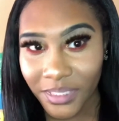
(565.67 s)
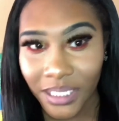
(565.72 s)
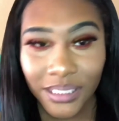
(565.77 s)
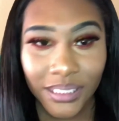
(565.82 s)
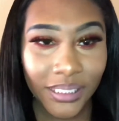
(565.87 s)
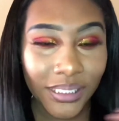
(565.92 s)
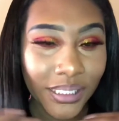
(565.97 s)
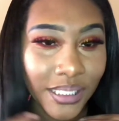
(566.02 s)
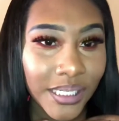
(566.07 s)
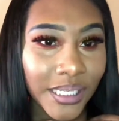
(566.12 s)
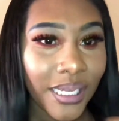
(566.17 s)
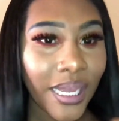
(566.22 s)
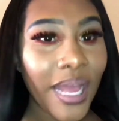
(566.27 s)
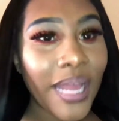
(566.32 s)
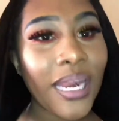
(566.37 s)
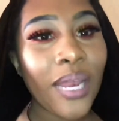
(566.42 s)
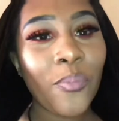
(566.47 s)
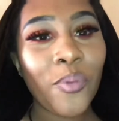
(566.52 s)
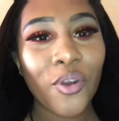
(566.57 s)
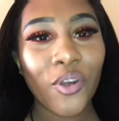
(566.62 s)
Yeah,
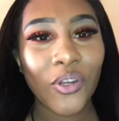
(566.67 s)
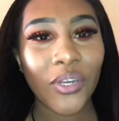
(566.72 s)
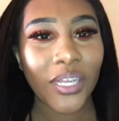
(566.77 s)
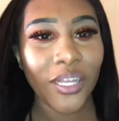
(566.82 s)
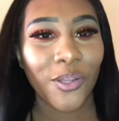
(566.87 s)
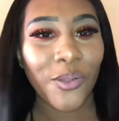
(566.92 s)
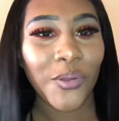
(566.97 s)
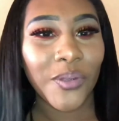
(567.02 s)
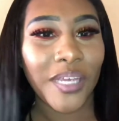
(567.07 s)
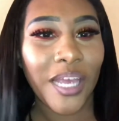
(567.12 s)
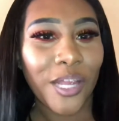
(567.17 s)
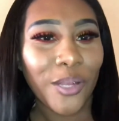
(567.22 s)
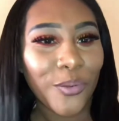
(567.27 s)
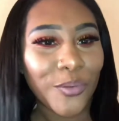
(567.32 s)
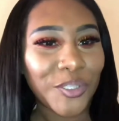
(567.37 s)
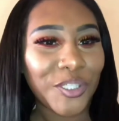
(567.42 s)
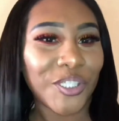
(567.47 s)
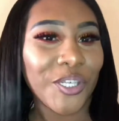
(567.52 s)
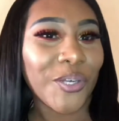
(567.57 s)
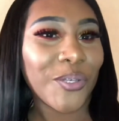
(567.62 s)
and I put on a little yellow
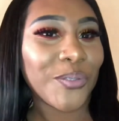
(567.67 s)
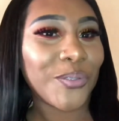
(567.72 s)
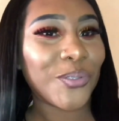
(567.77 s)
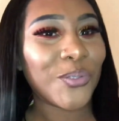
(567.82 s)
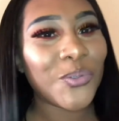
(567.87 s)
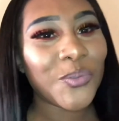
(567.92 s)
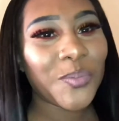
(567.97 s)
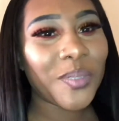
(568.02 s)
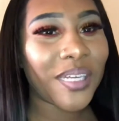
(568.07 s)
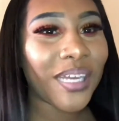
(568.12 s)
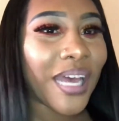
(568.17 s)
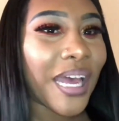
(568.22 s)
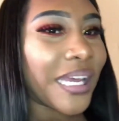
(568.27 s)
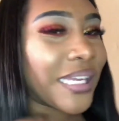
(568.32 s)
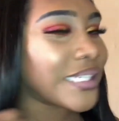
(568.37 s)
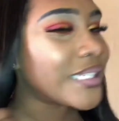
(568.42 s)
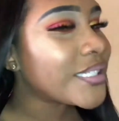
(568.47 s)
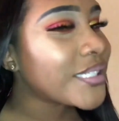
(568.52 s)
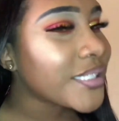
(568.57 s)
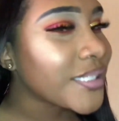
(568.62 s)
shirt too,
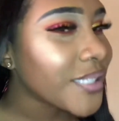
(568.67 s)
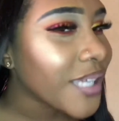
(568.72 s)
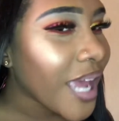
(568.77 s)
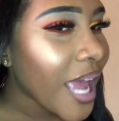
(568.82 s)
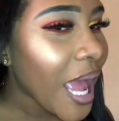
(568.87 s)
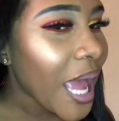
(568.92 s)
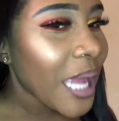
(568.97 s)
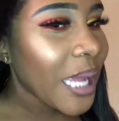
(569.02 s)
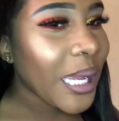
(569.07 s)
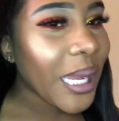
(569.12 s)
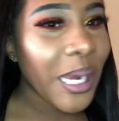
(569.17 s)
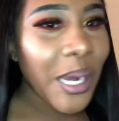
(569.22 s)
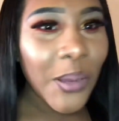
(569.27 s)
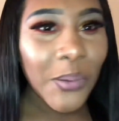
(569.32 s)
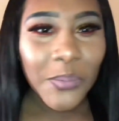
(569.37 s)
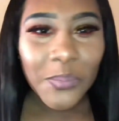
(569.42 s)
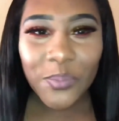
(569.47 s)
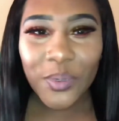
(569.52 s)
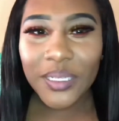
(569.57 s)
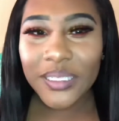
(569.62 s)
because you
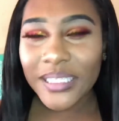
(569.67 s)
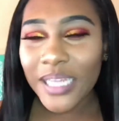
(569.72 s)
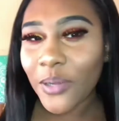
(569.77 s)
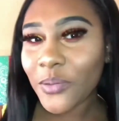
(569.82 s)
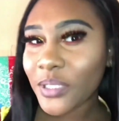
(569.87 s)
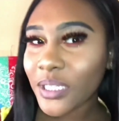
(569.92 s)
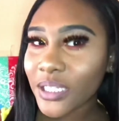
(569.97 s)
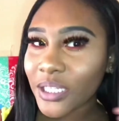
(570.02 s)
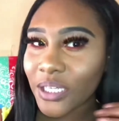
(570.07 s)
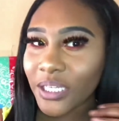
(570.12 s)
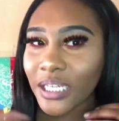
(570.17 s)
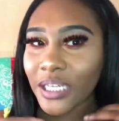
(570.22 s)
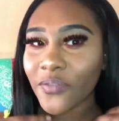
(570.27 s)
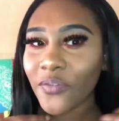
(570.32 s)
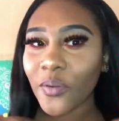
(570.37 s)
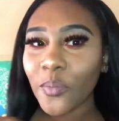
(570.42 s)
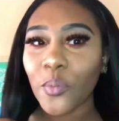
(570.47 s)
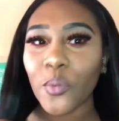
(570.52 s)
know, brings out the look even